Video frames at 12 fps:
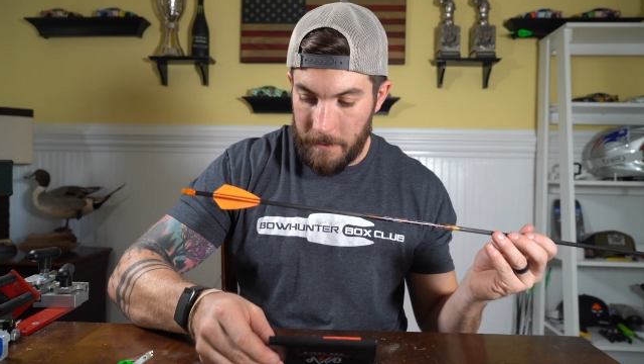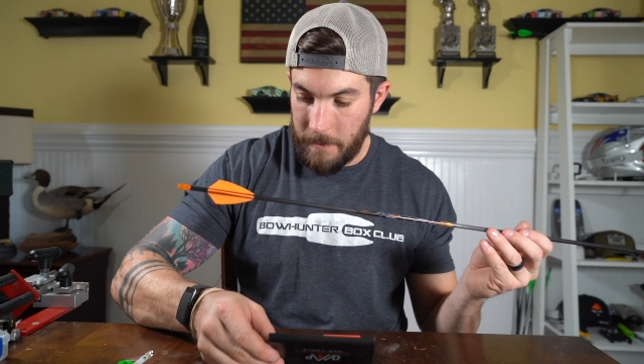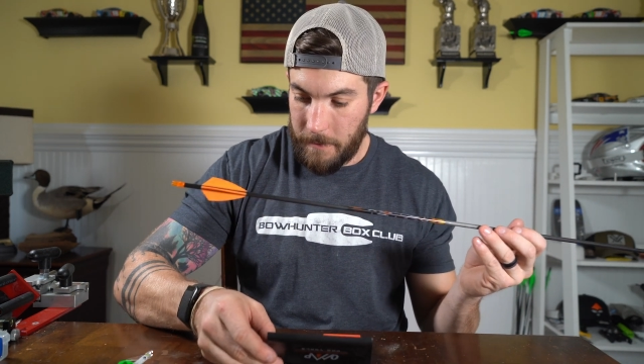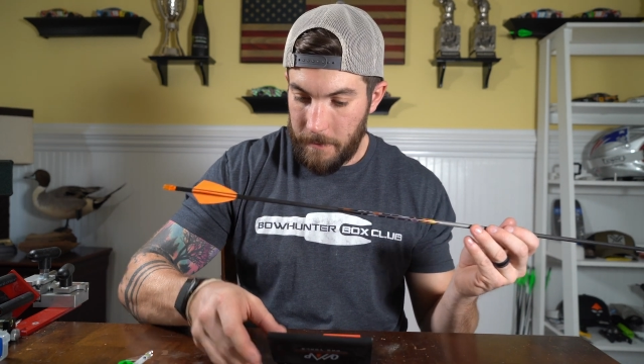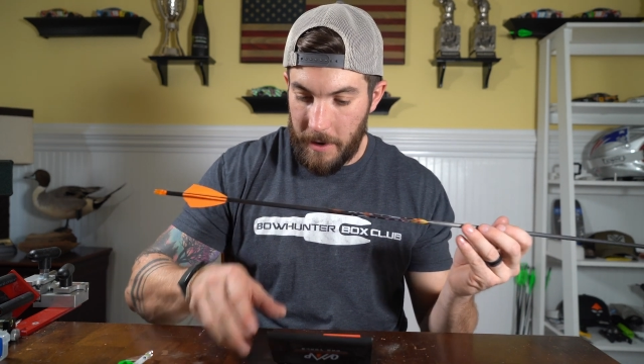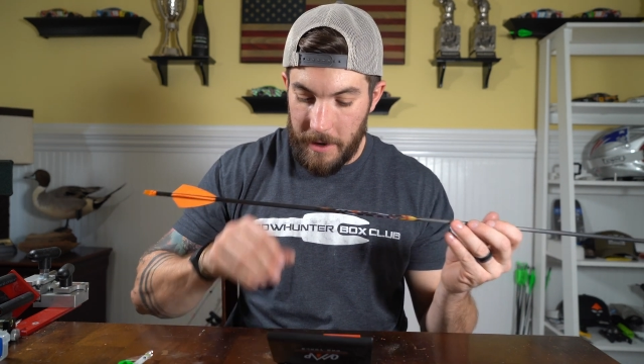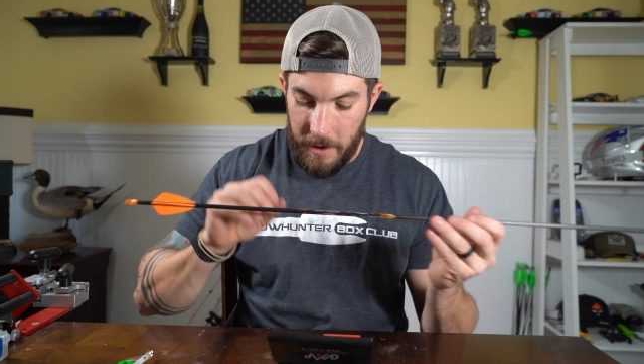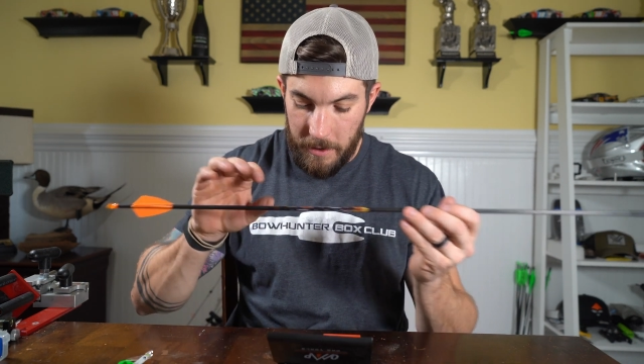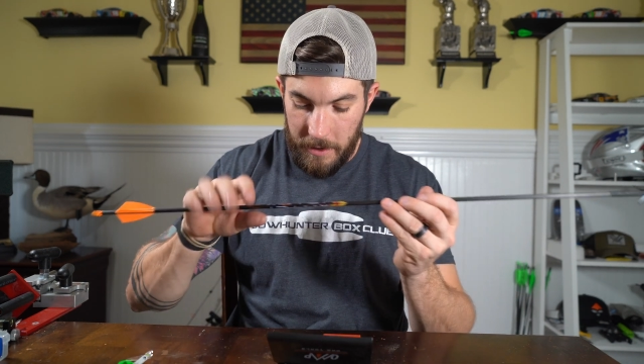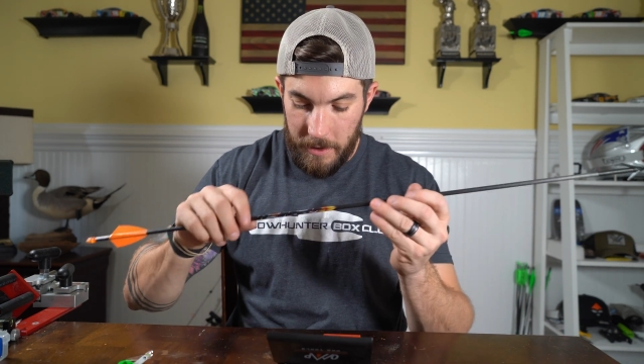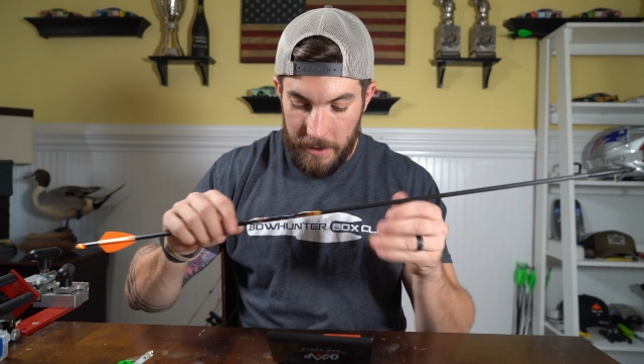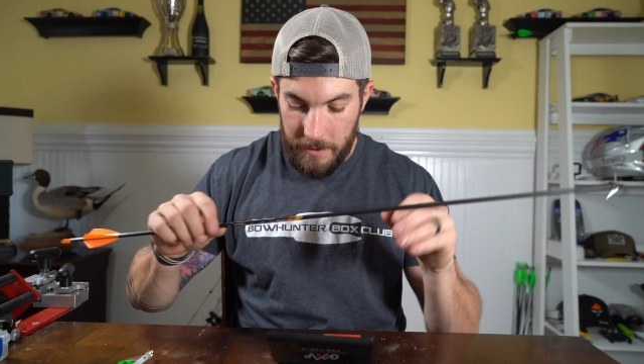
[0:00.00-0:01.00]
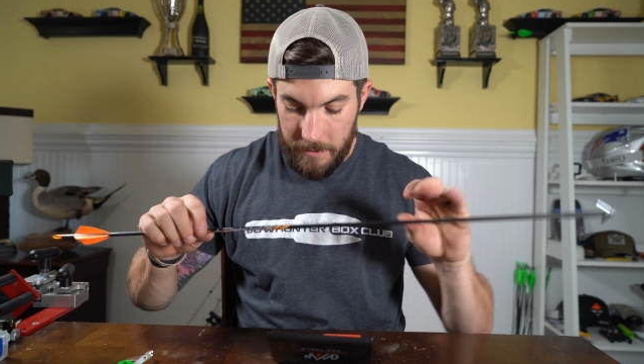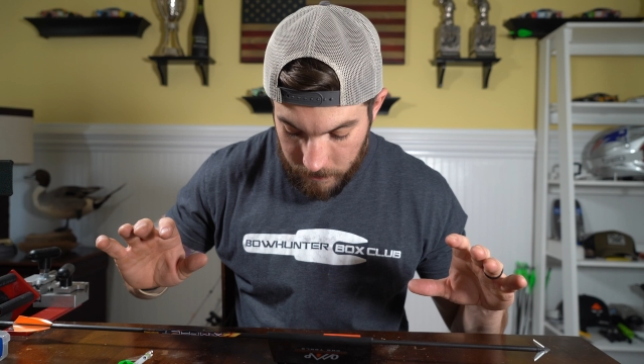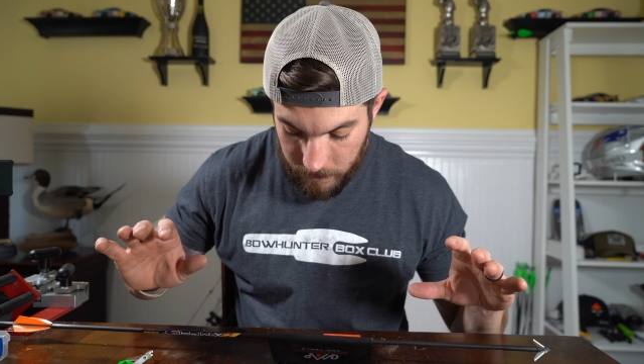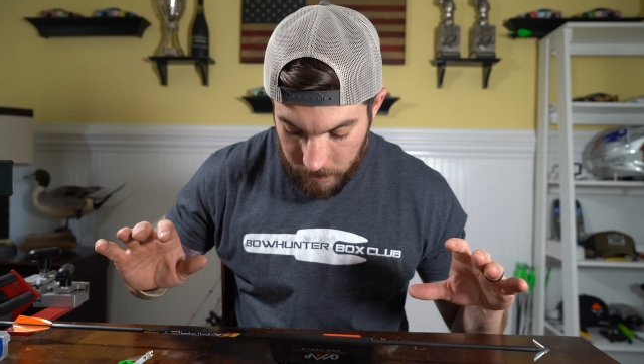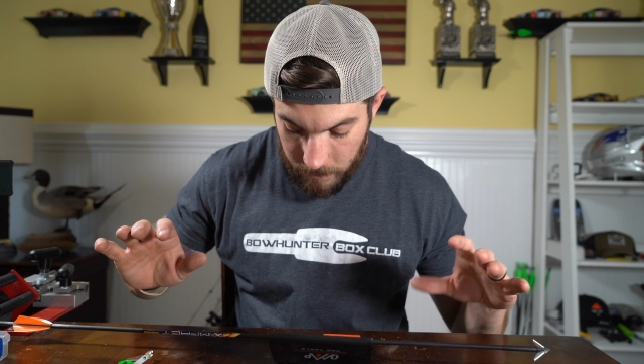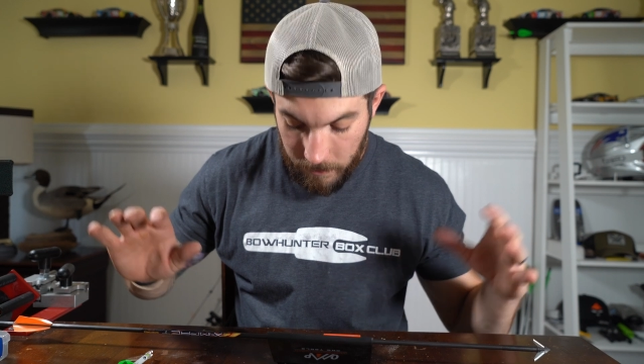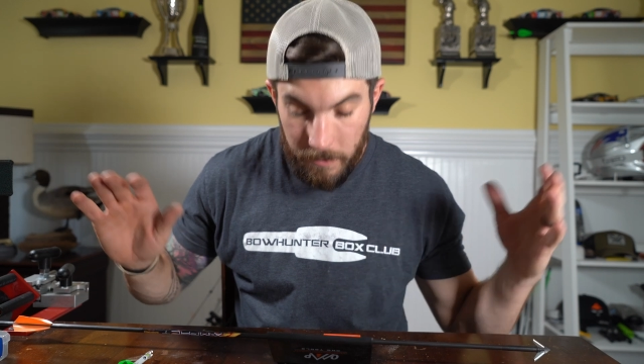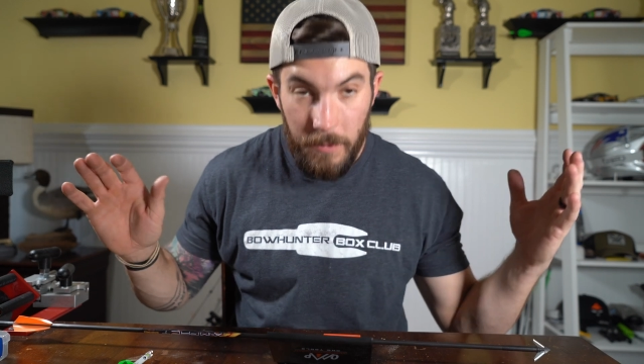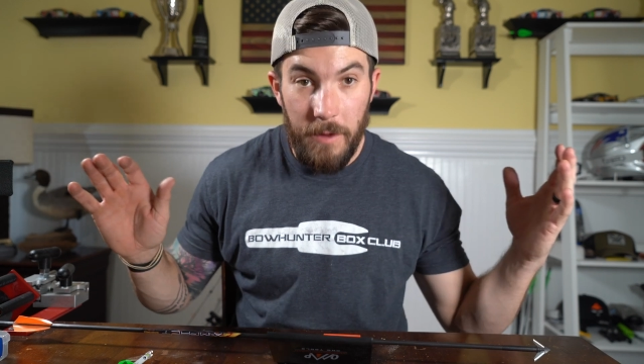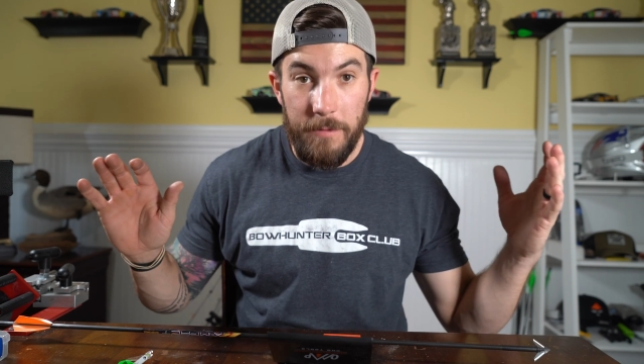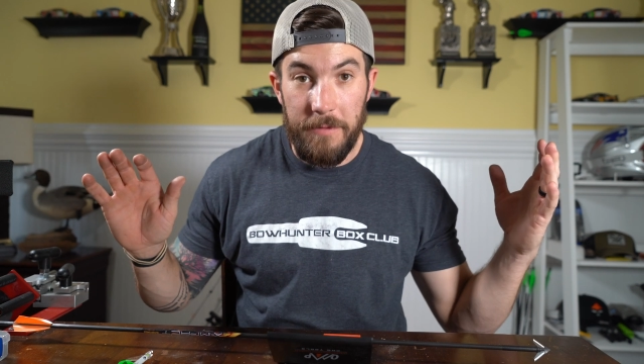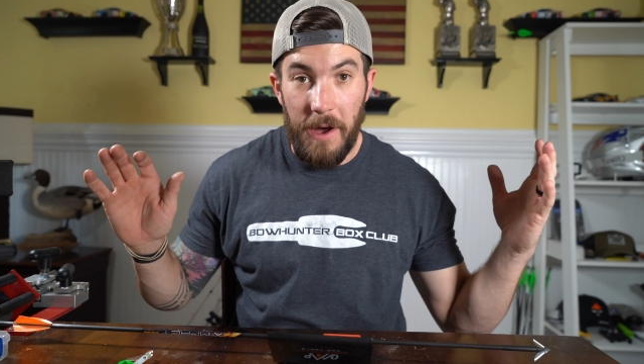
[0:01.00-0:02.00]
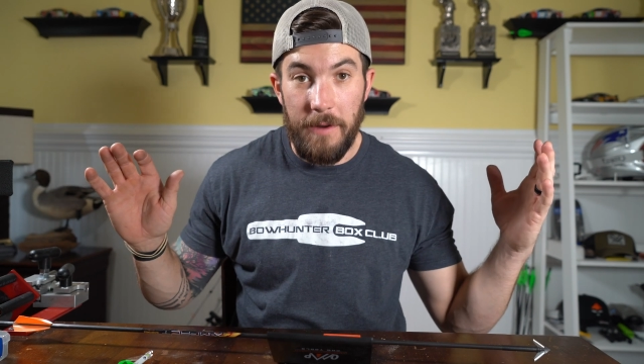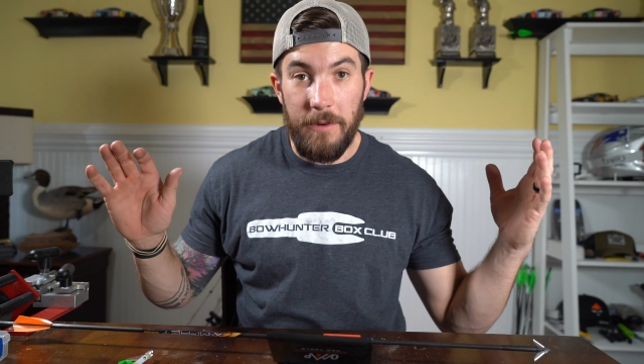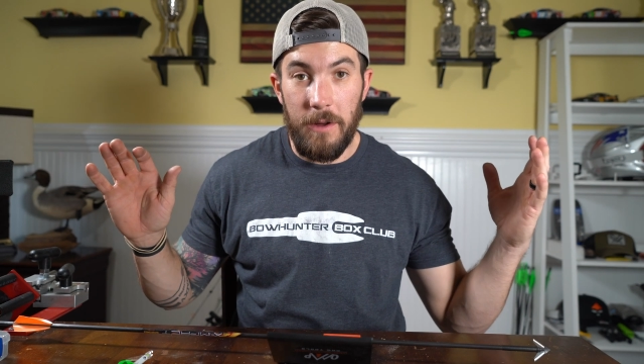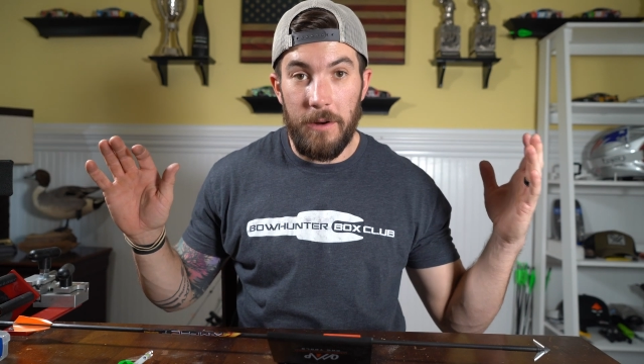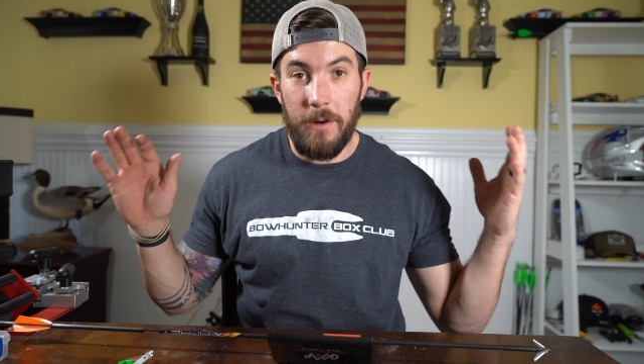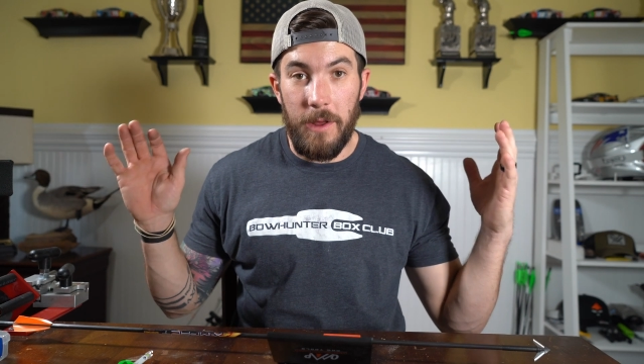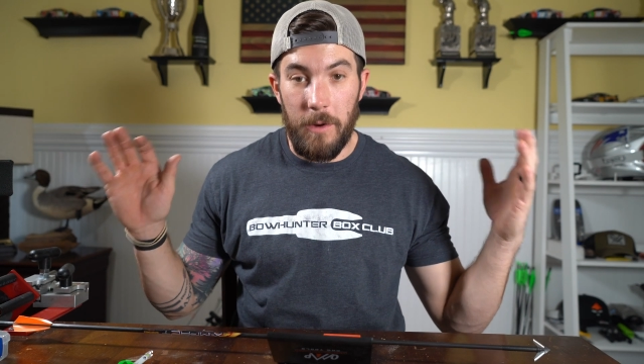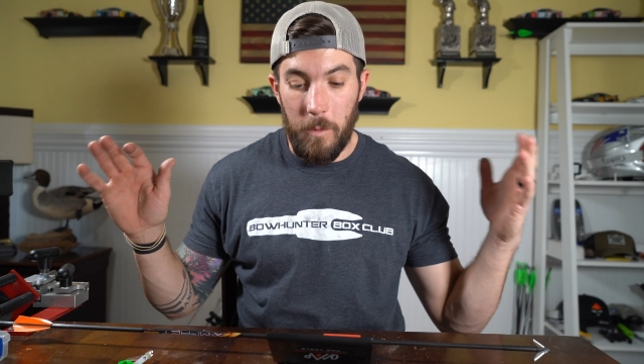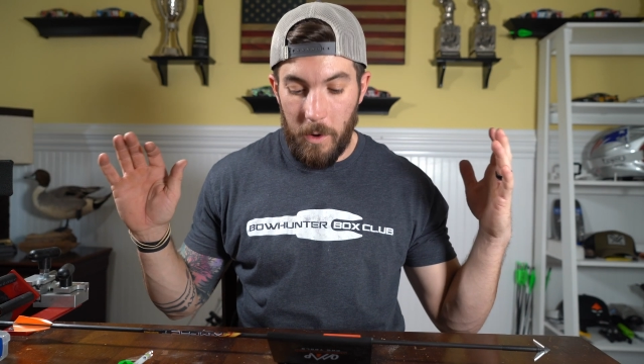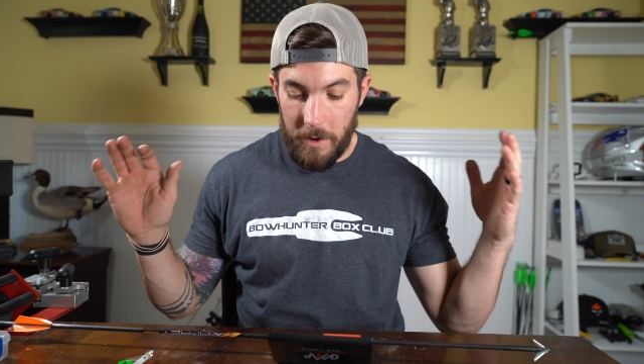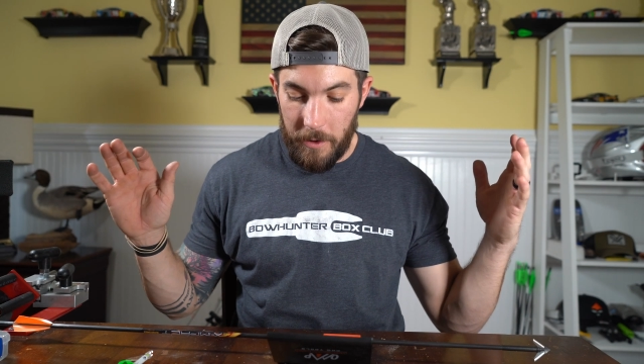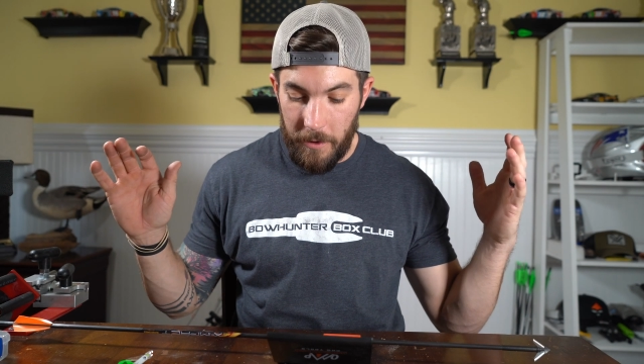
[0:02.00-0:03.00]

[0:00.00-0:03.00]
ready to hunt, 501